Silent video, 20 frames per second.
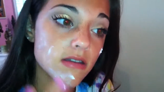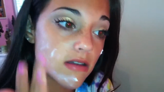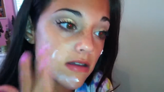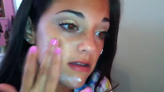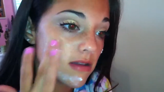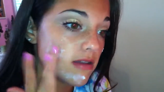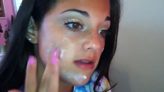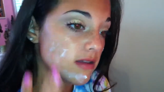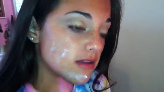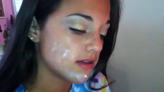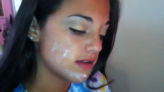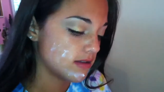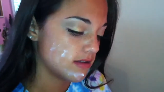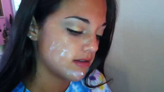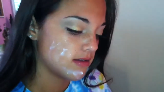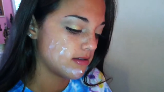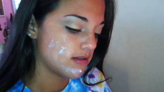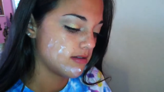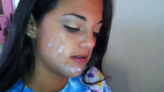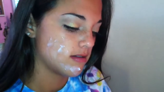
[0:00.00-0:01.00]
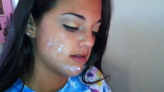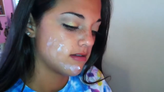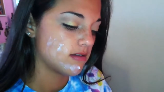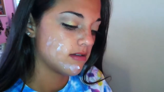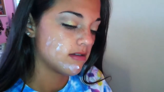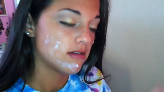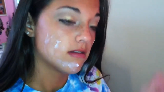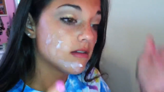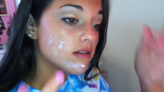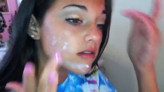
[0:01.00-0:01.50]

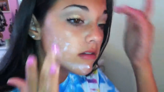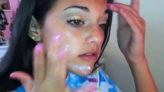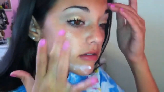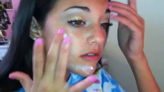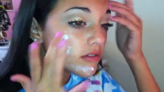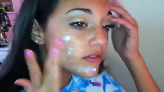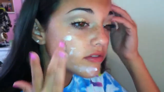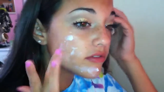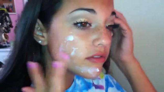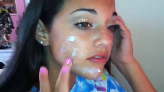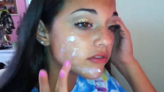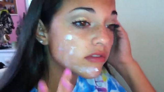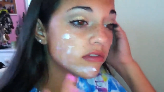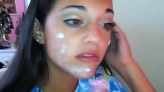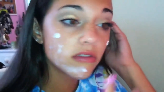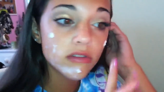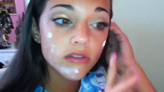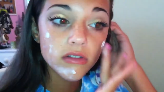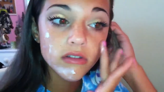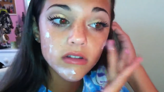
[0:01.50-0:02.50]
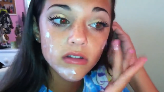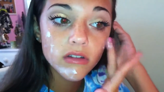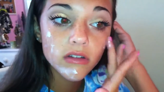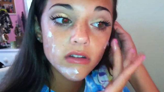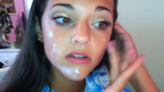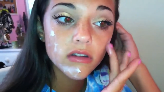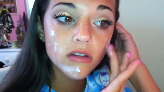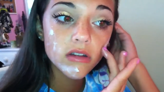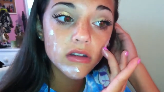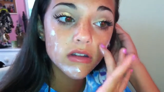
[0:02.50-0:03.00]

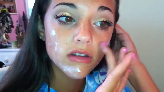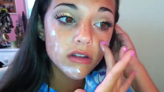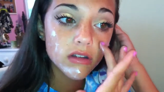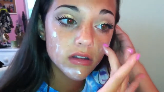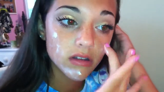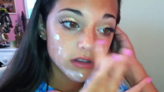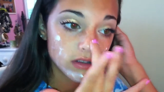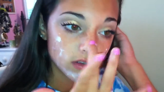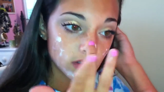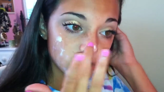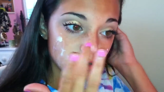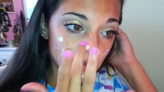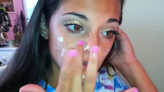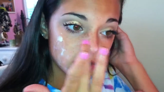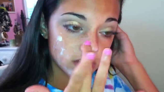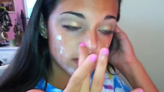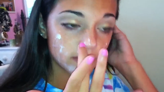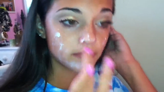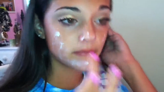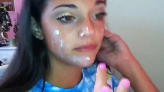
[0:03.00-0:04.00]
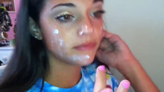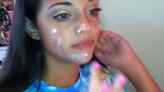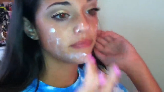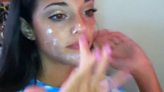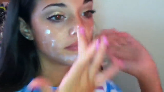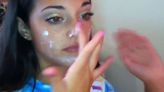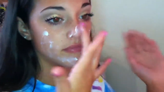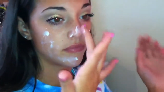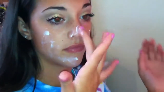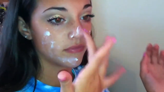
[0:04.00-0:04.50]

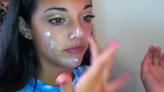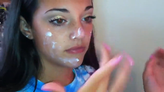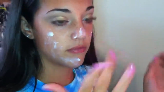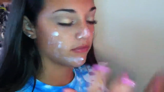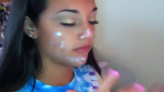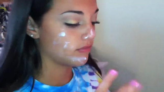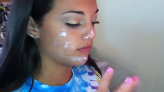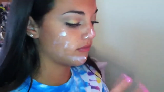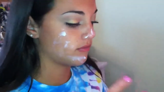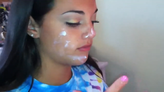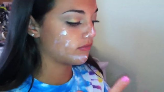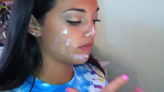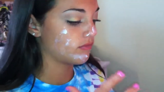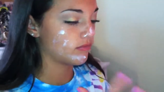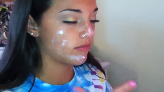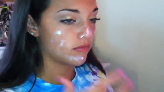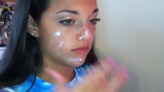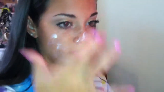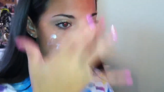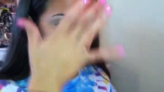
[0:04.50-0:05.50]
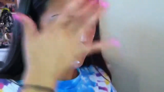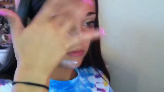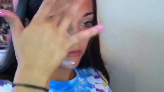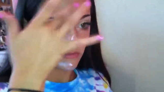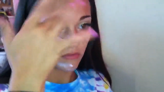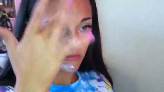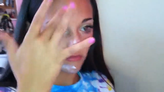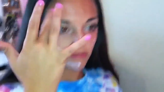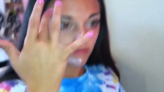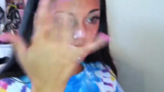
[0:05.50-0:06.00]

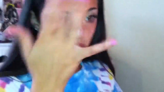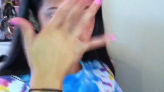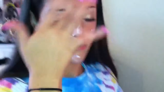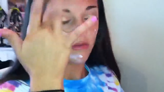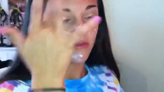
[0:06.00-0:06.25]
Nobody speaks.